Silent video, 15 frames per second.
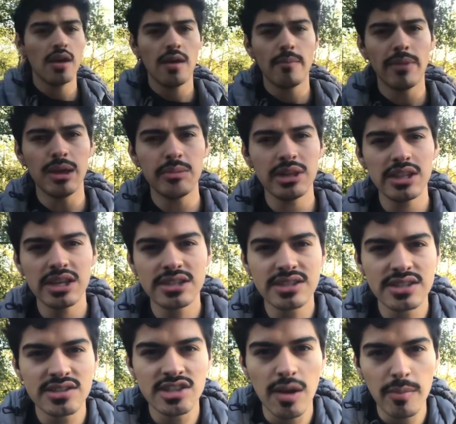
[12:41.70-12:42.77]
Maybe this
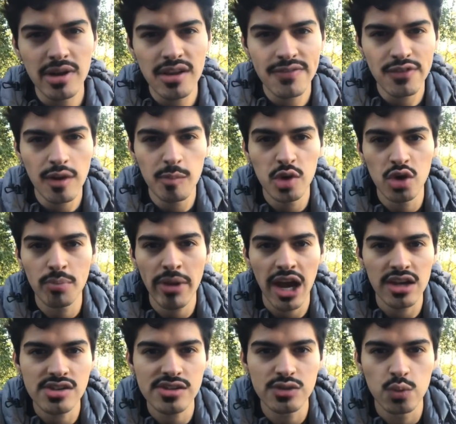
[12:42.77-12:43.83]
is somebody from your
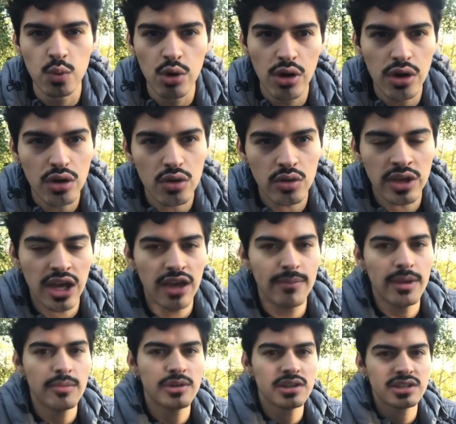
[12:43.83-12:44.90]
past work, okay?
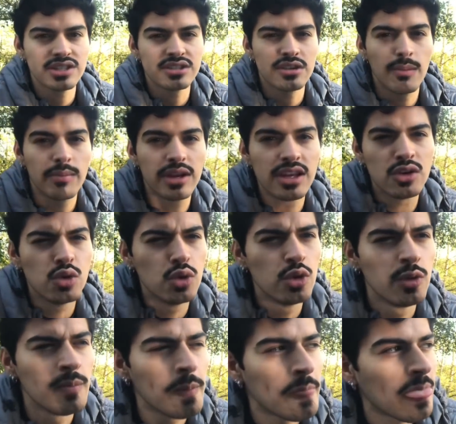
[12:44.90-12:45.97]
Maybe this is somebody
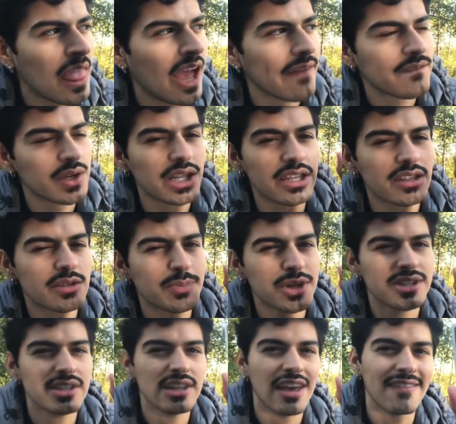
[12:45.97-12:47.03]
who I feel like this
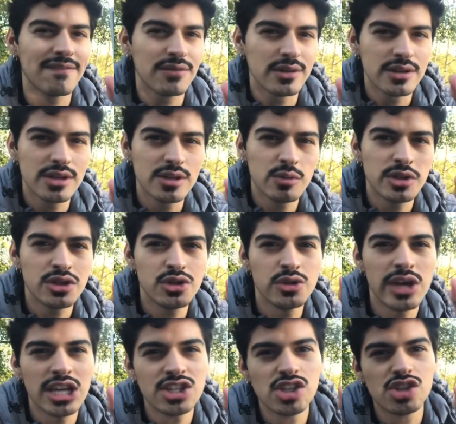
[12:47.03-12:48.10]
person like flirted with you. You
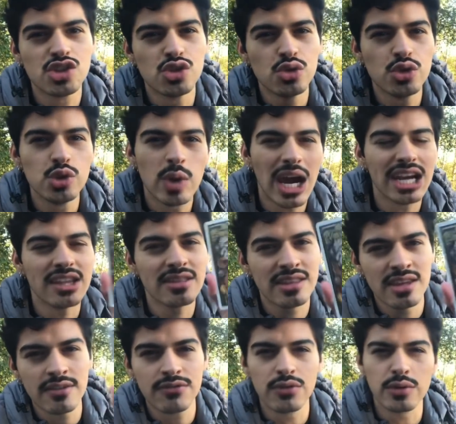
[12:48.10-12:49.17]
guys just knew you had a
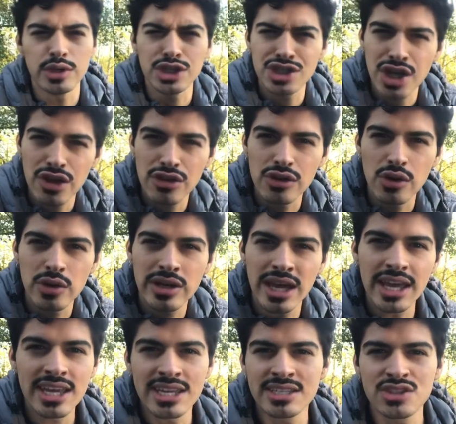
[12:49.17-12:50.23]
thing for each other,
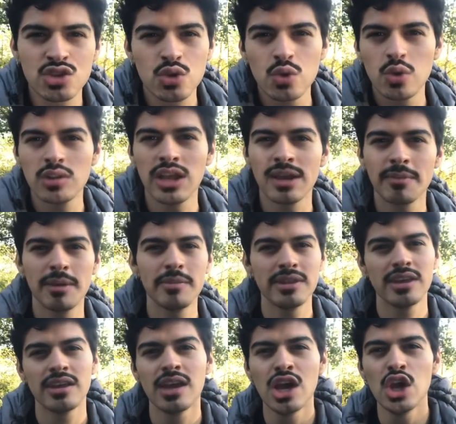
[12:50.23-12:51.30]
okay? In school, like maybe
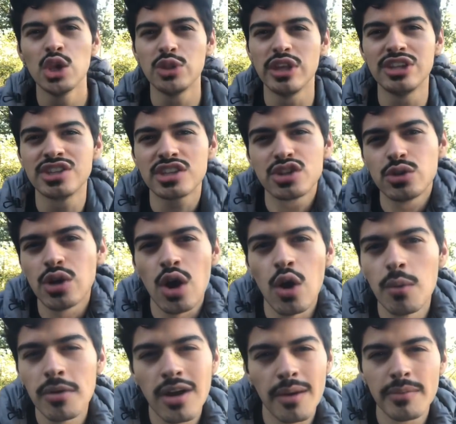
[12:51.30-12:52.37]
they, they took you to
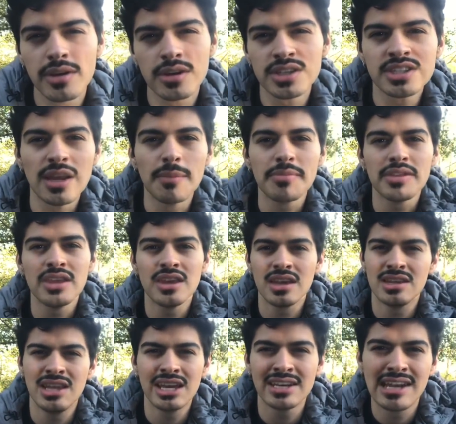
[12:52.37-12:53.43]
homecoming or something and
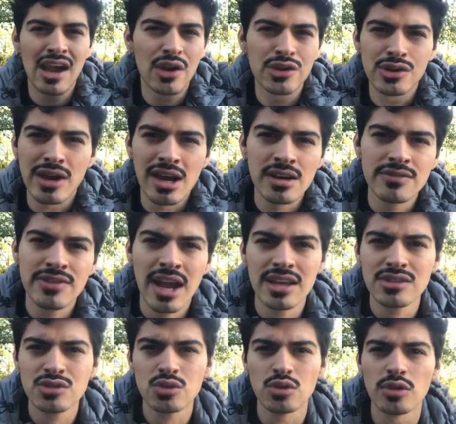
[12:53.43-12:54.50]
like now you're out of high
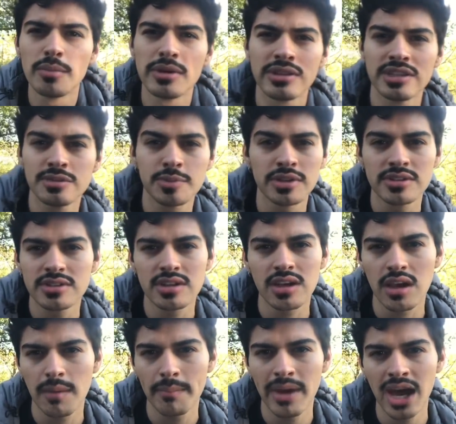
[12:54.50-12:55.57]
school, but this person's gonna
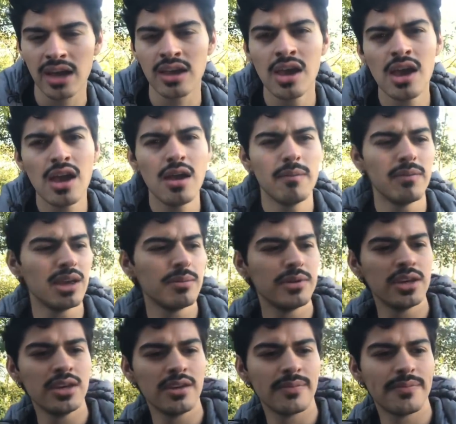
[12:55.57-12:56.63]
come back.
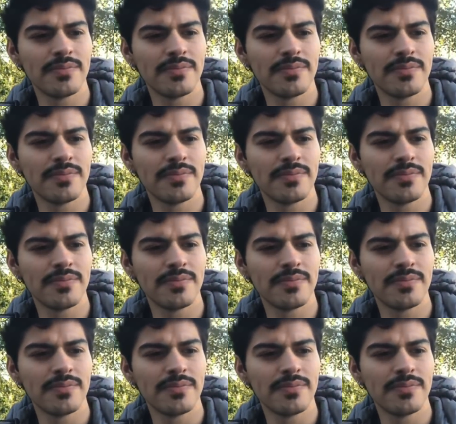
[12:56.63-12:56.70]
Maybe